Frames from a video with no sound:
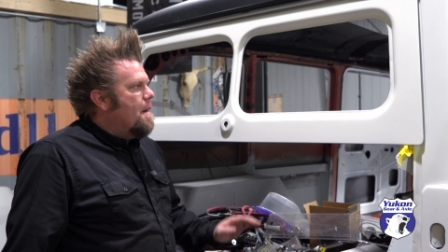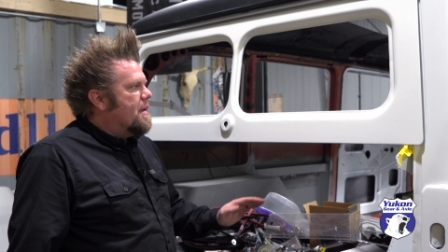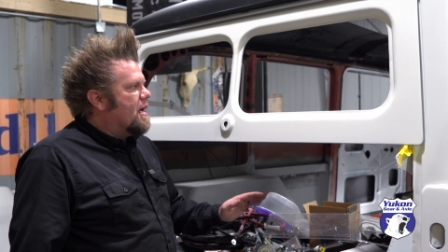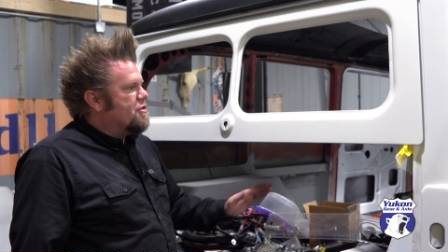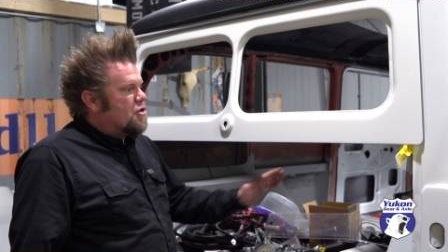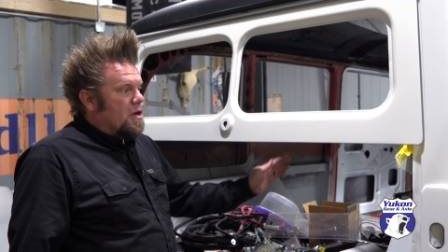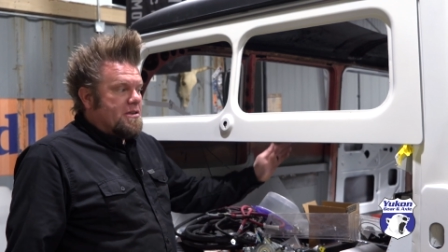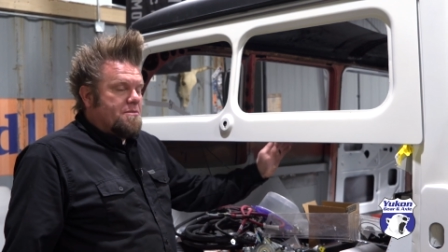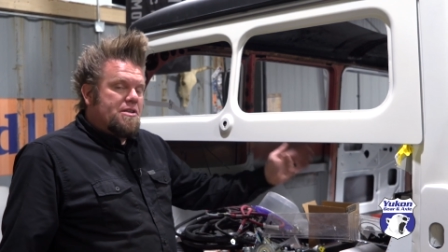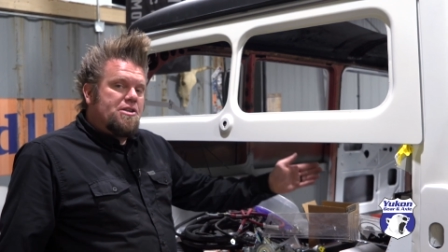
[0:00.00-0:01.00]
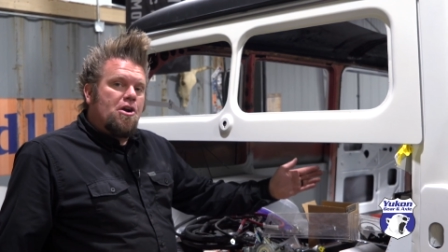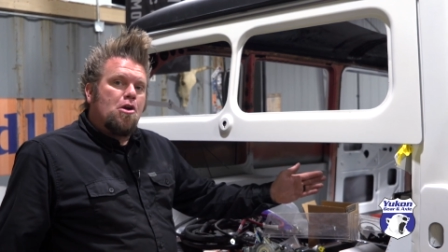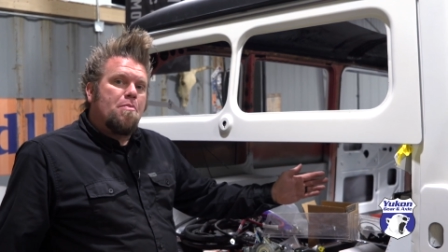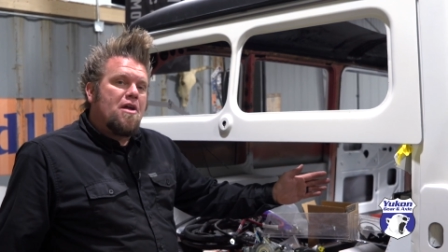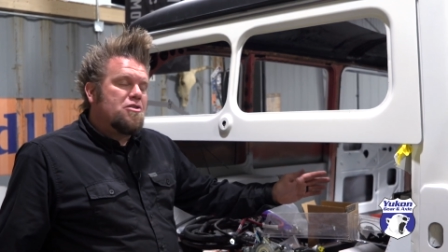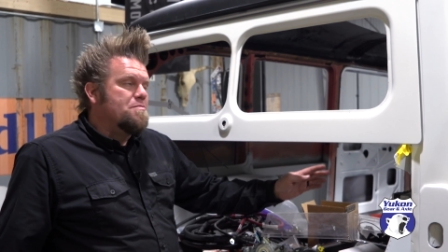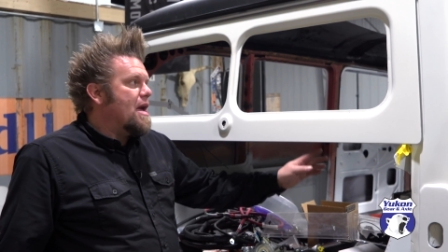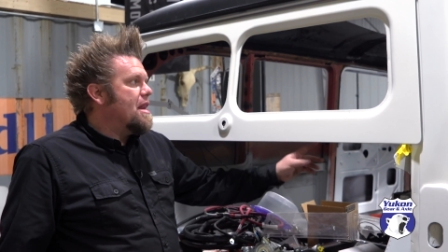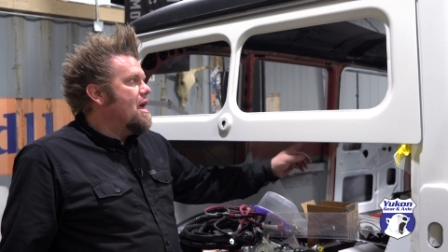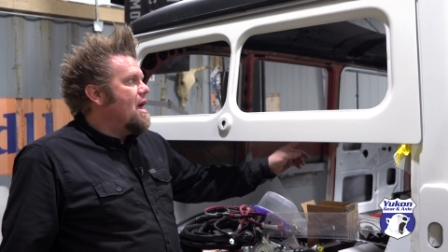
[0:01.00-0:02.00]
because there's going to be some interior panels
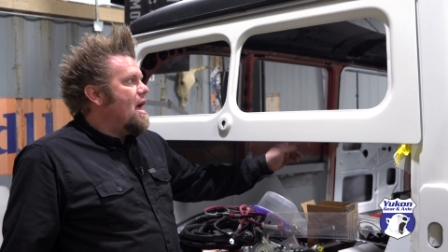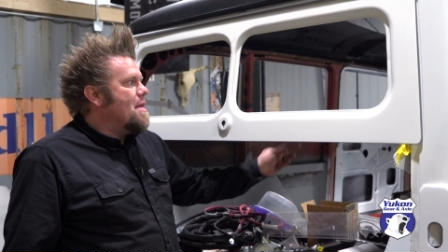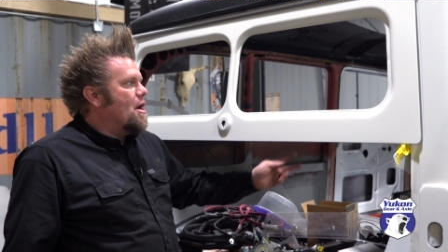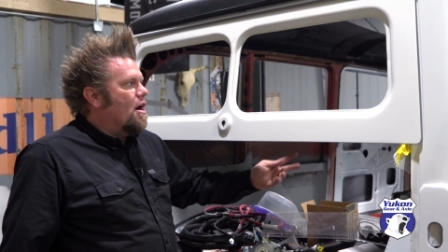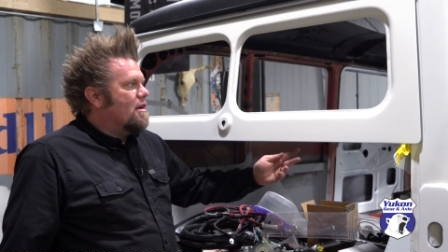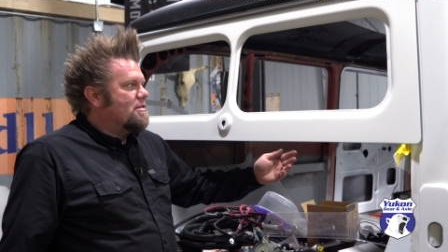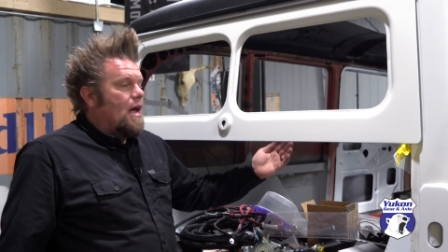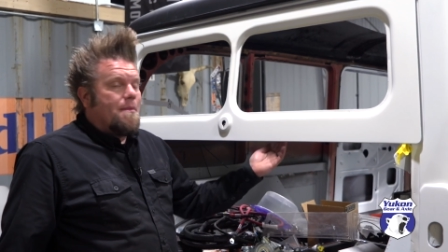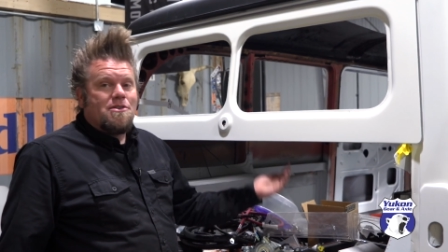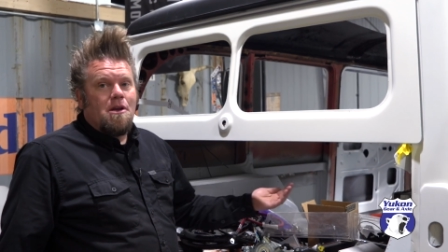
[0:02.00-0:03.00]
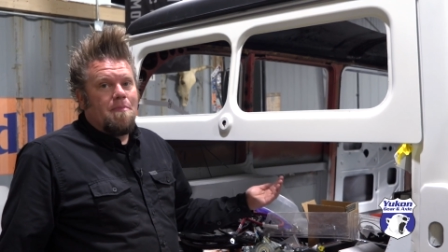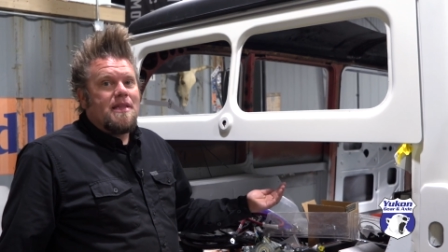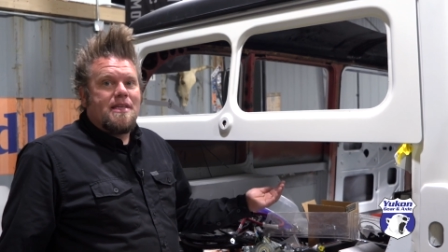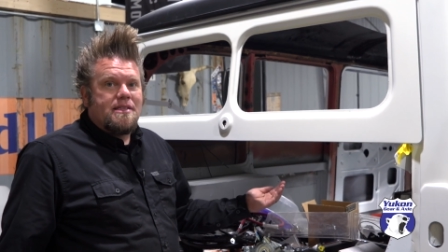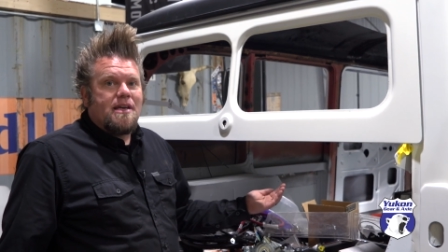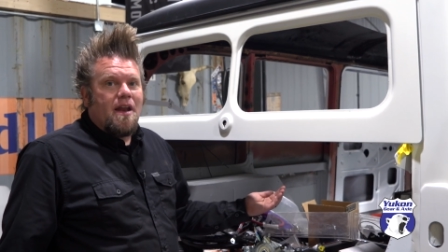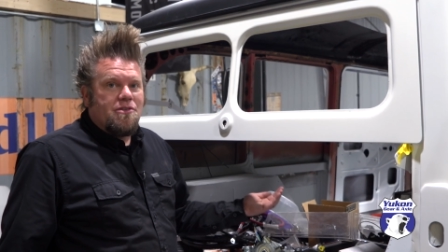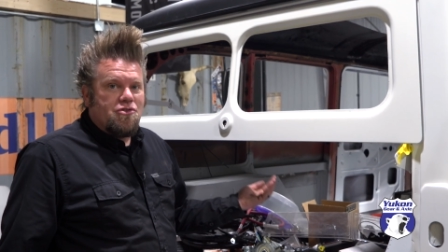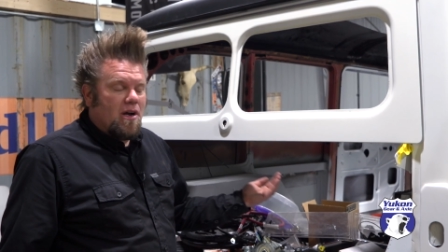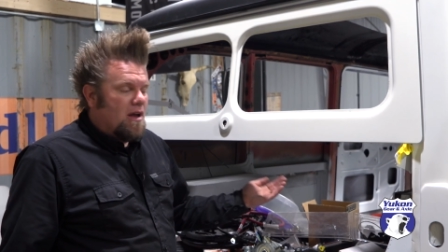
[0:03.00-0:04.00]
made, and then honestly I'm just going to paint the inside of
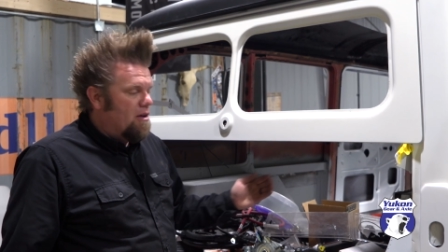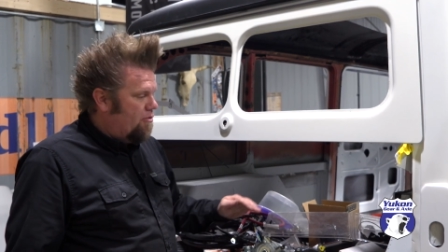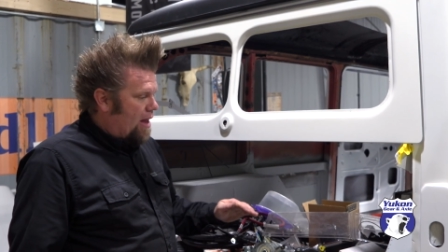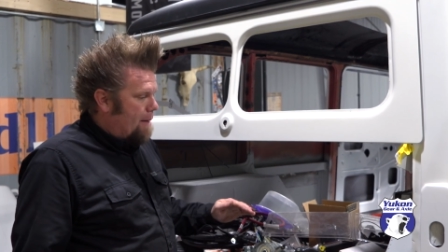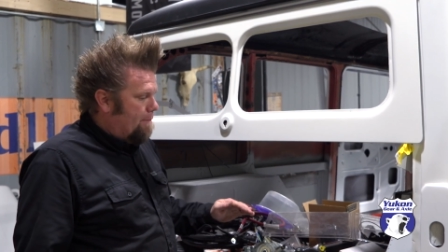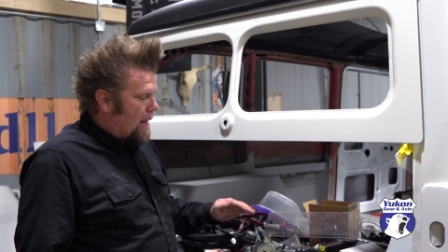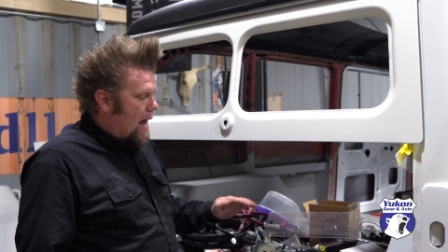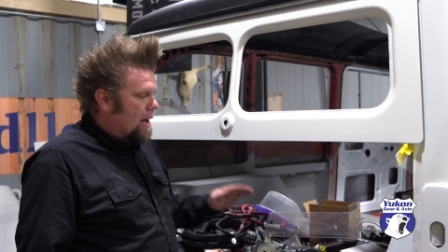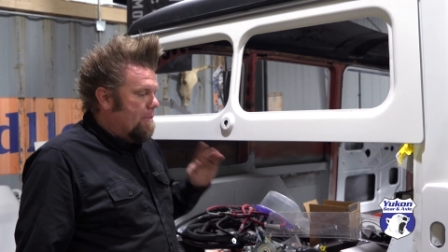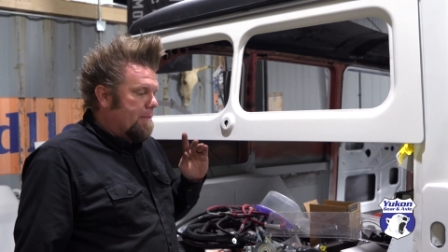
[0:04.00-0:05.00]
this truck flat black.